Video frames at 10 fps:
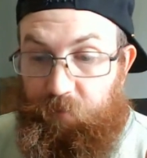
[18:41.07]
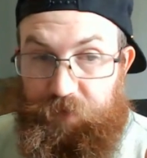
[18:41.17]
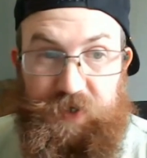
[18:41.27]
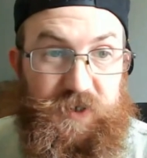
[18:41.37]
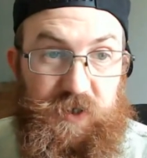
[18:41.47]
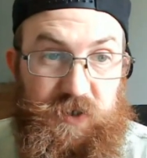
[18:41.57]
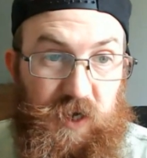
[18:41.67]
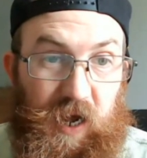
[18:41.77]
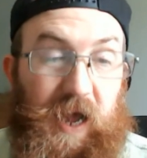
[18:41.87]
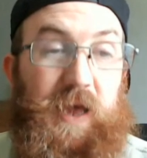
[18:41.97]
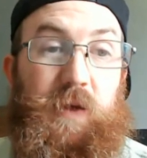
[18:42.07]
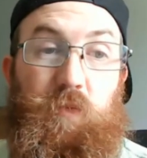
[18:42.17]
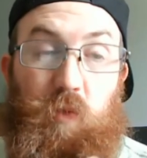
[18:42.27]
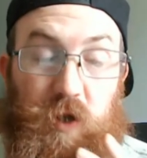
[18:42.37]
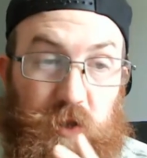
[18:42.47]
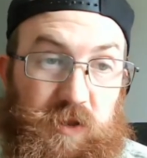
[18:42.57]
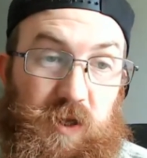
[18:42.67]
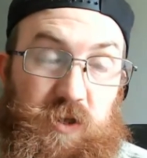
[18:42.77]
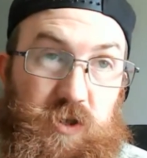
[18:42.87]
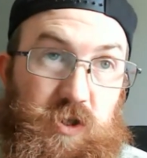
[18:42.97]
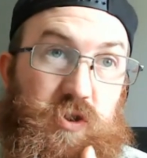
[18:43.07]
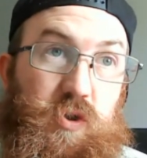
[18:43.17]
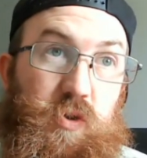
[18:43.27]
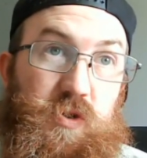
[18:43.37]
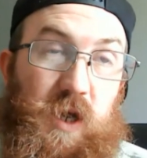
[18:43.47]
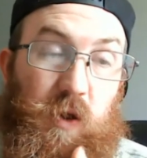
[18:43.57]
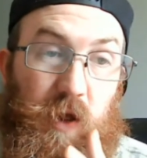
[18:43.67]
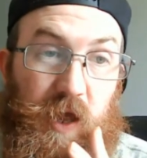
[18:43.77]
this is, and one of the things is too, is like,